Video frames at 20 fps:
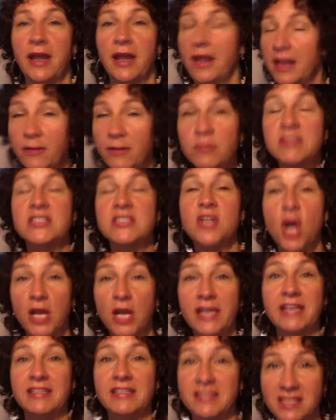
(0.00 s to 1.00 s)
It was
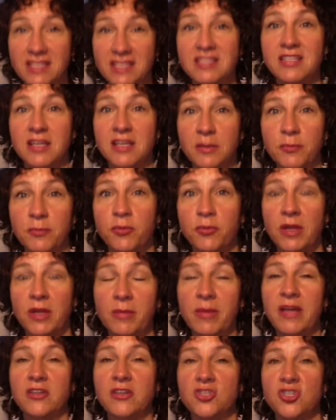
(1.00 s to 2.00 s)
non-existent pretty
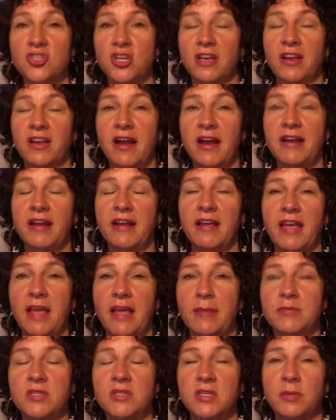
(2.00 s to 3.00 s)
much. It kind of
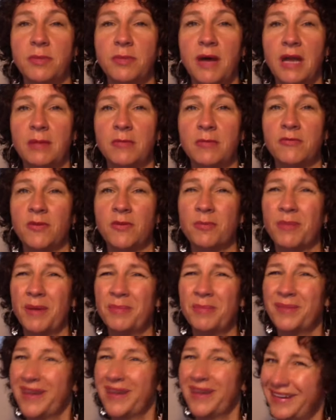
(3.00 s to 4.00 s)
came to the bottom of her
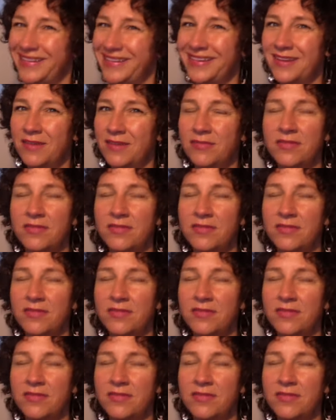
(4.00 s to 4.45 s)
bum, kind of.